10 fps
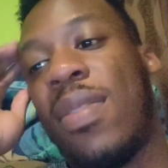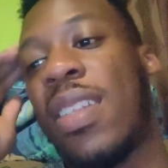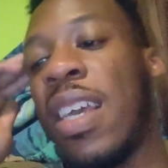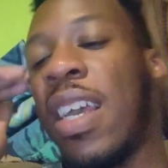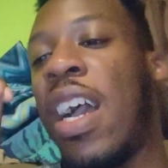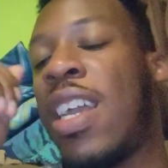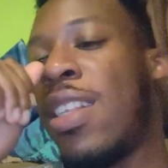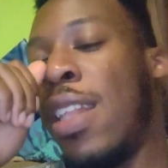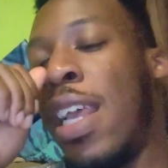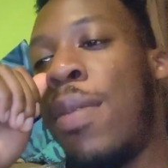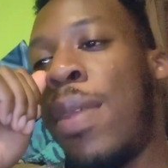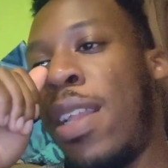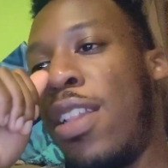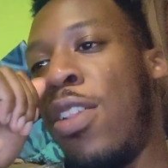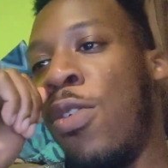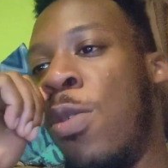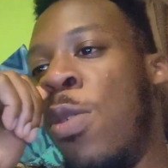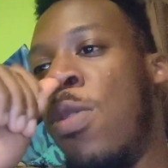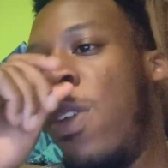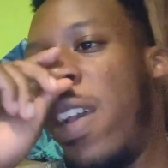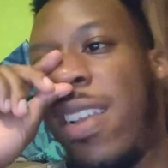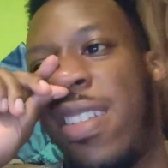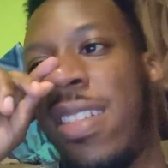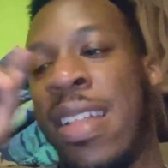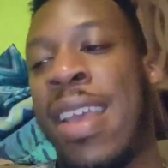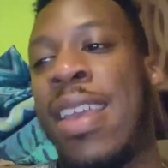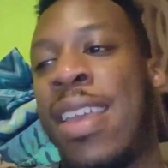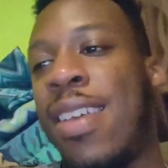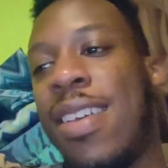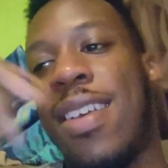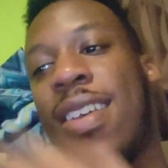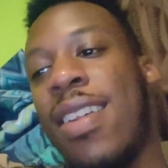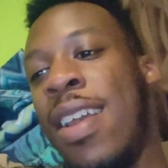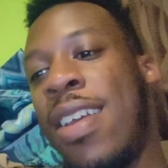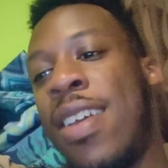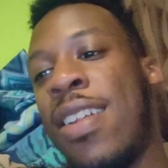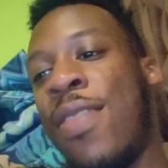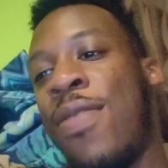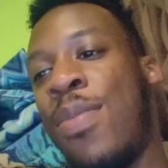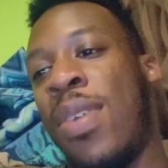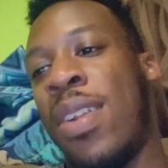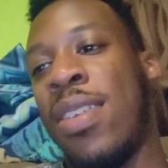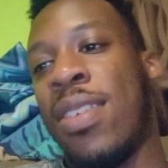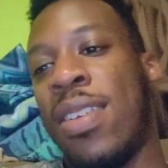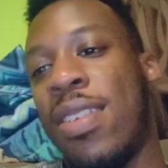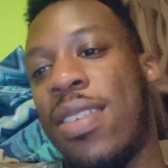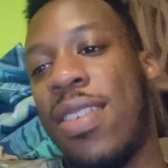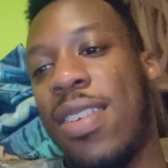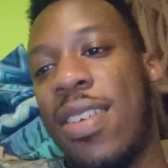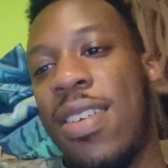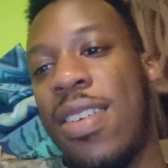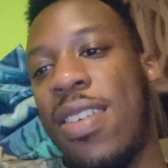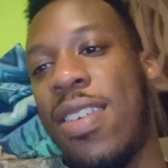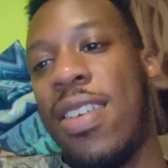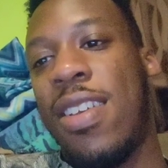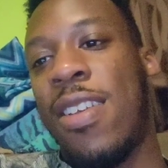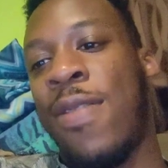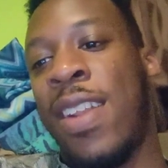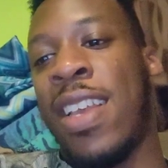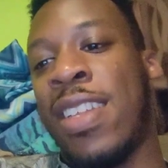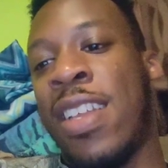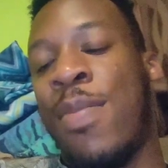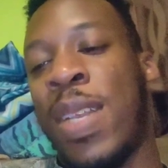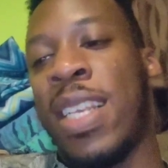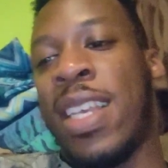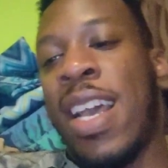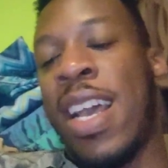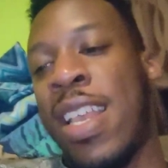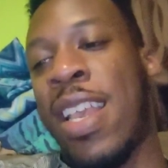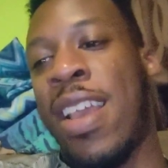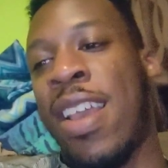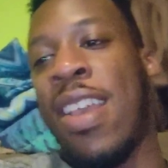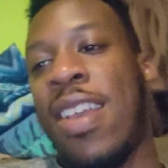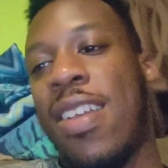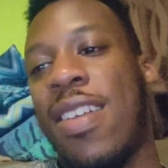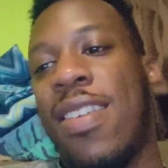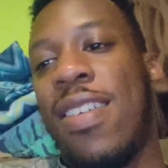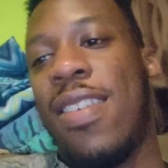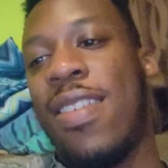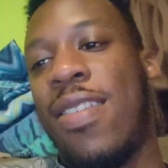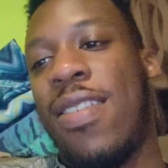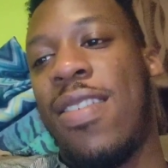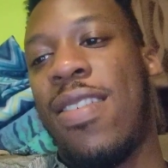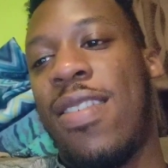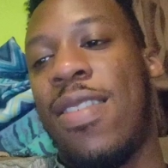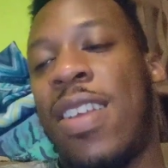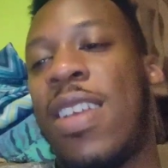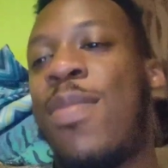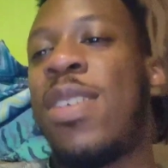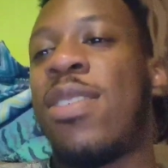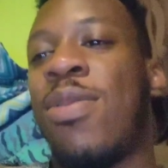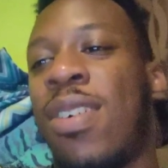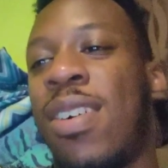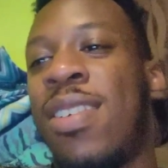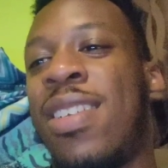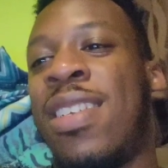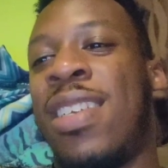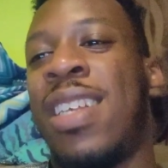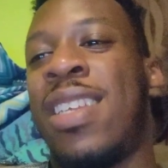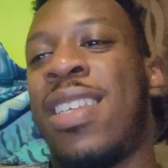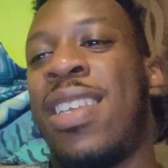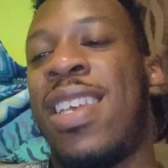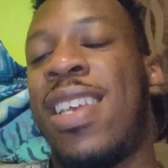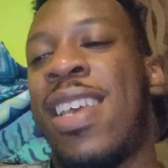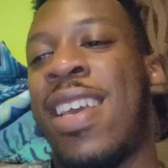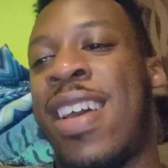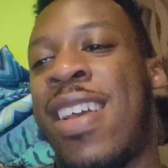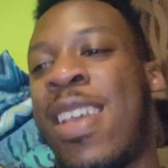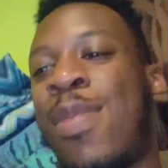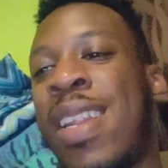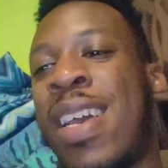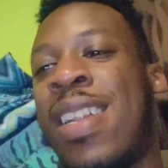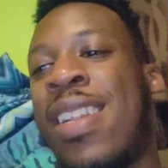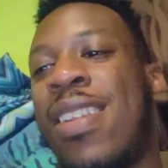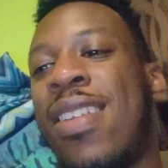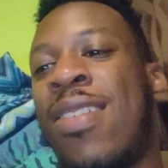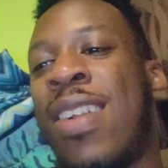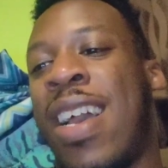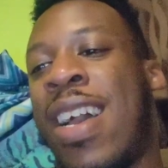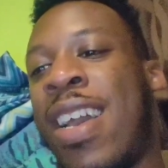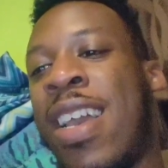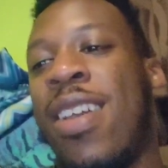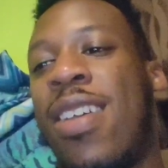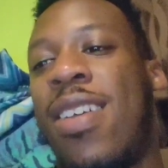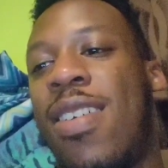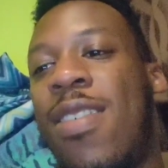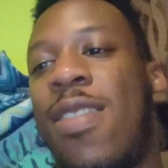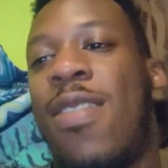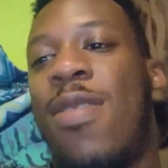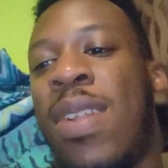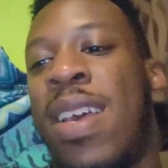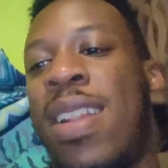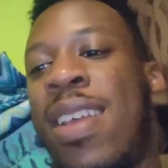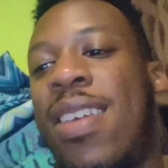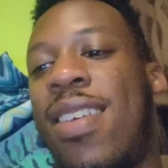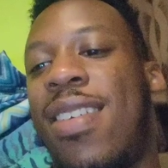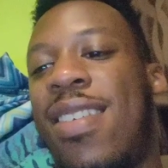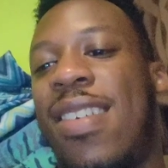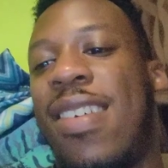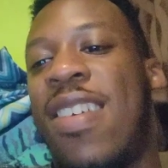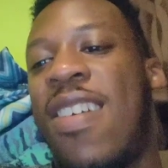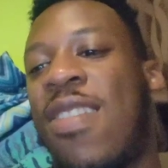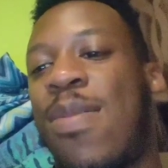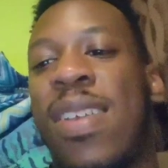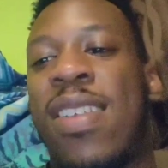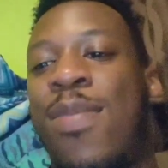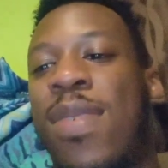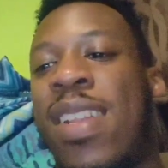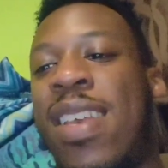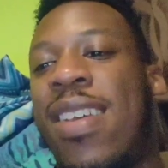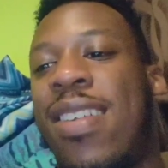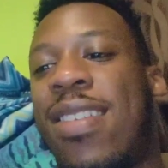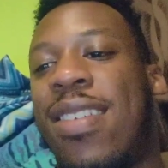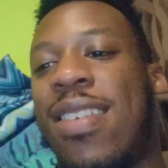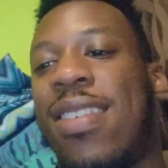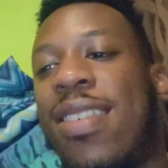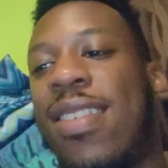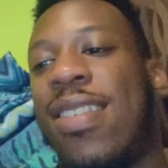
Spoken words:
Like I can name like new like Nicki. Nicki could definitely be on this list. It's funny because they didn't mention Kanye. They can mention Ross, Jay-Z, and Kanye, but not Kanye, but not Nicki. I'm surprised they didn't put Nicki on the list.